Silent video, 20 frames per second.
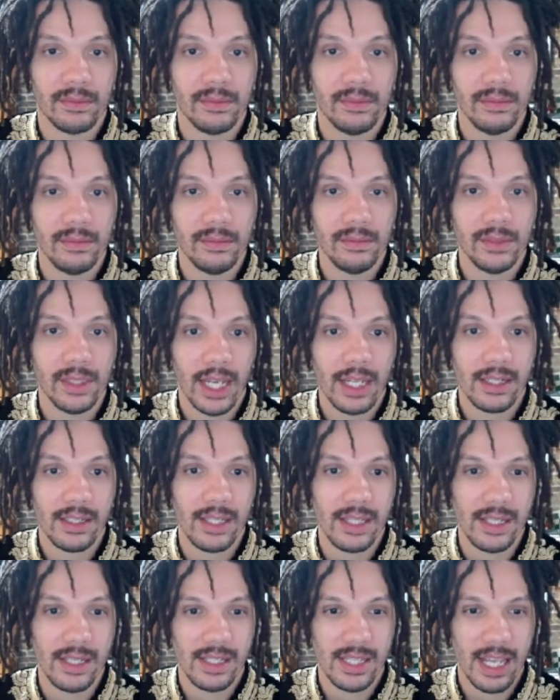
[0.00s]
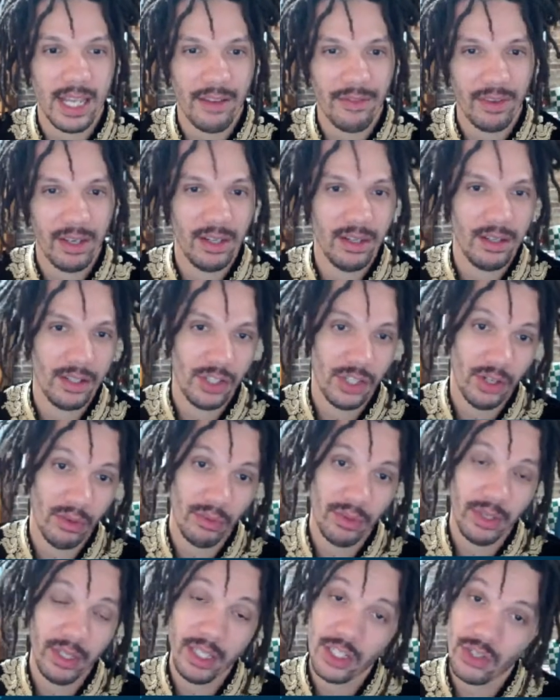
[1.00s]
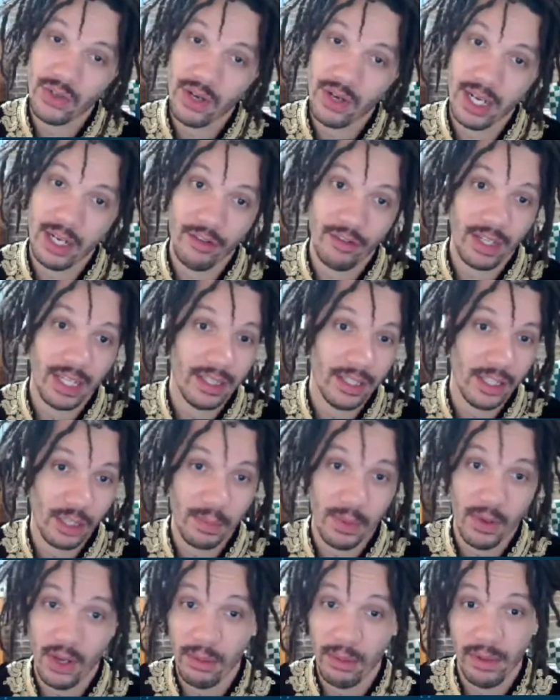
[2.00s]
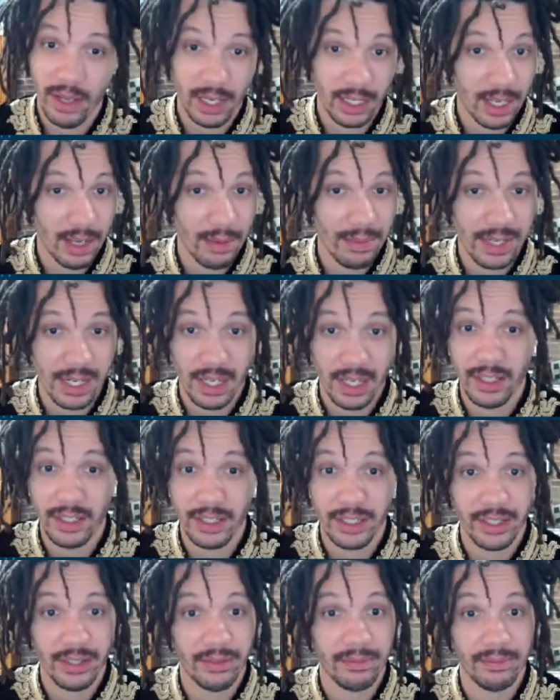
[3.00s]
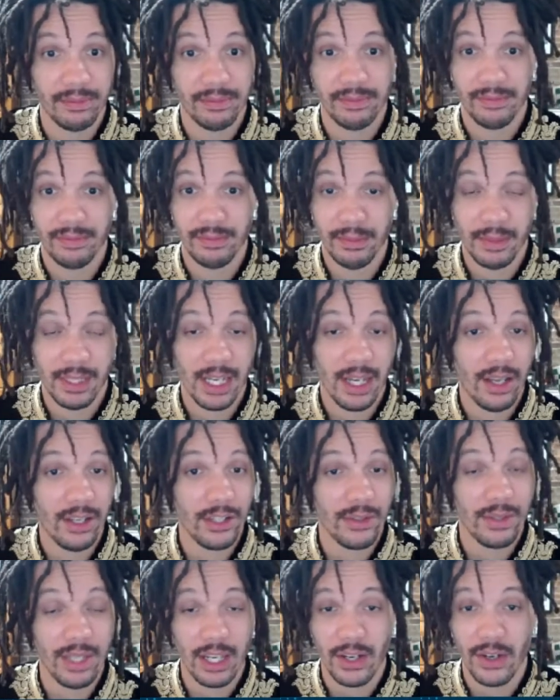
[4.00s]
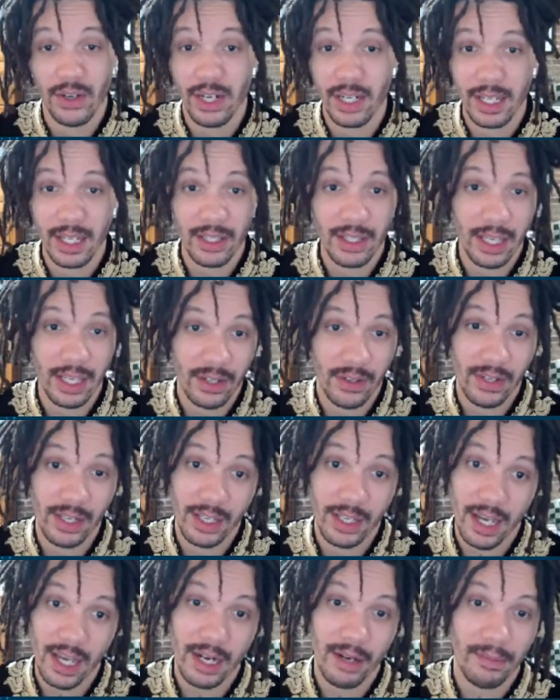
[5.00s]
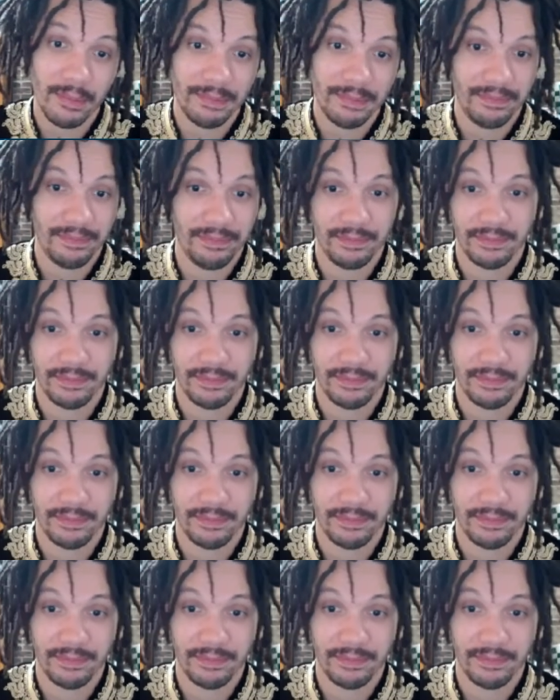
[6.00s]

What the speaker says: Knight d7. They're really trying to get this pawn back now. I'm telling you. I'm telling you, they could have got it.